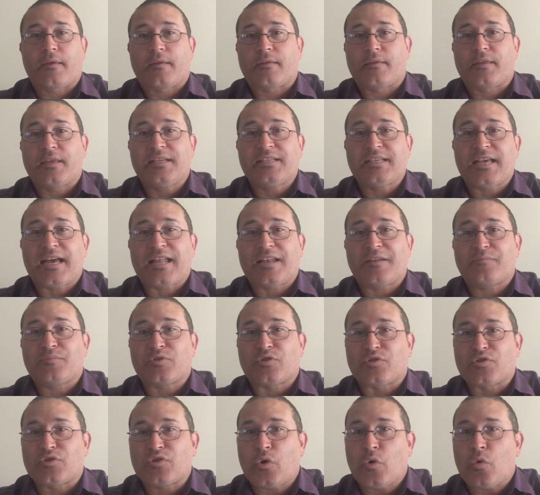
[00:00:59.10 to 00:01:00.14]
These
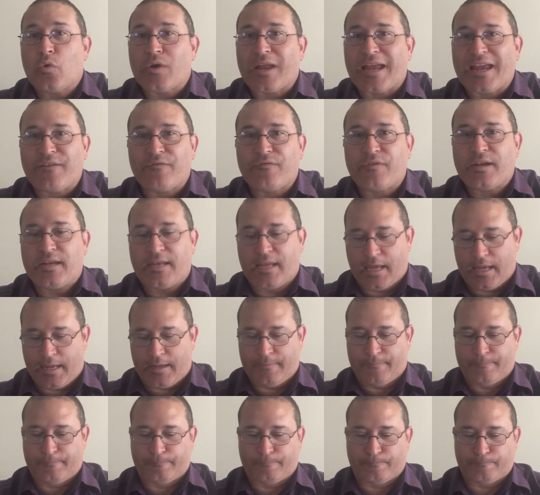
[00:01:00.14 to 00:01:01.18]
items are sold every day.